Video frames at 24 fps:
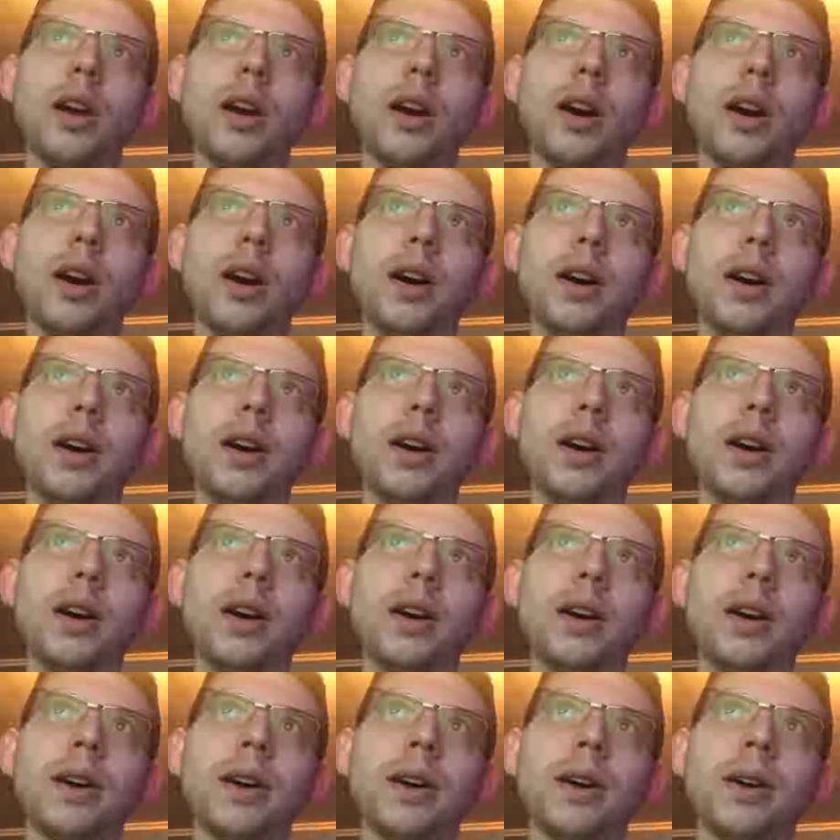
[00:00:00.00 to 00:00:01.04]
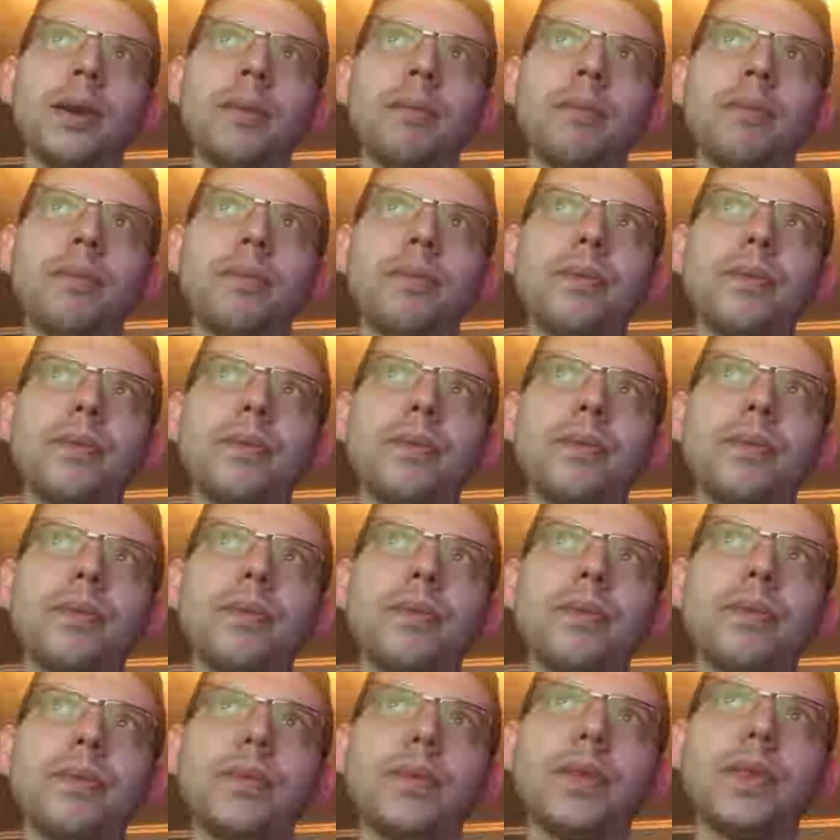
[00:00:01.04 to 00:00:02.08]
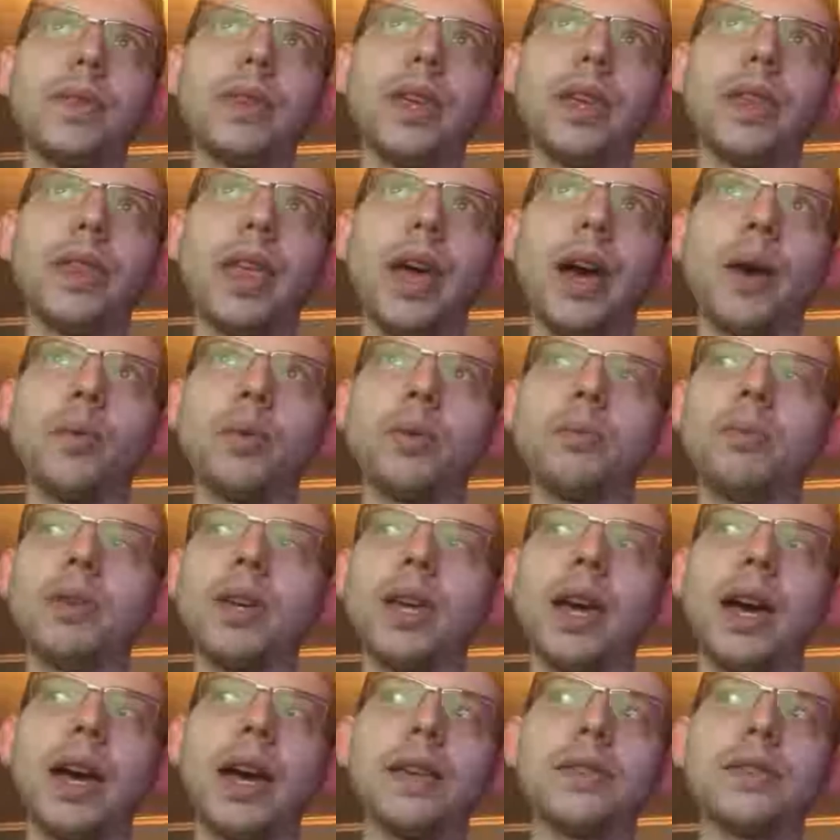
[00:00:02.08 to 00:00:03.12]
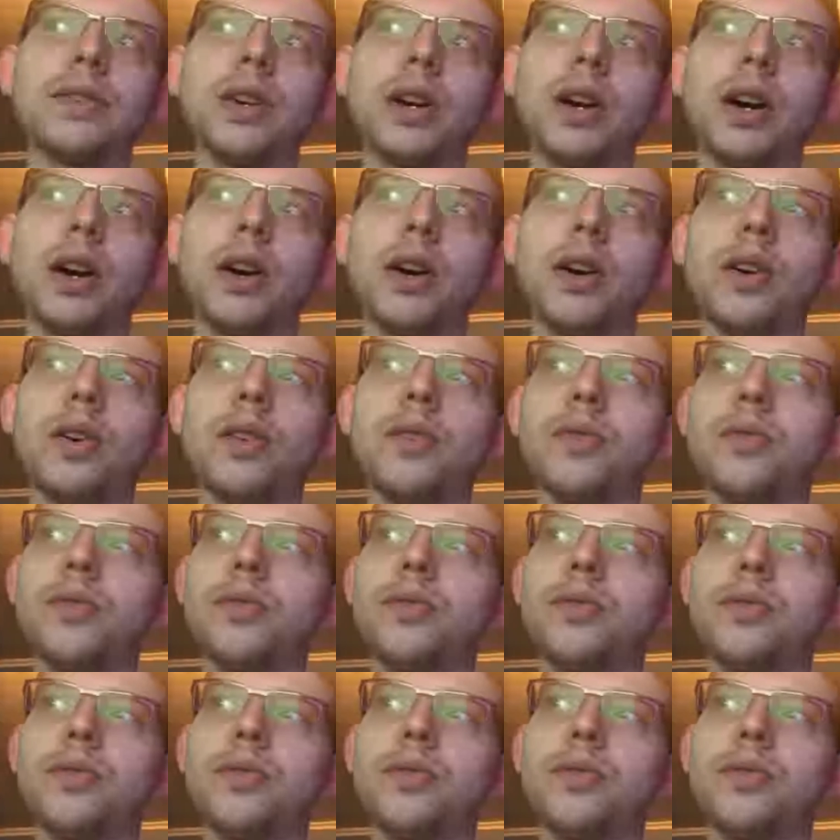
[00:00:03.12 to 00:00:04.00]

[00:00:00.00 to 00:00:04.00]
And that would be as of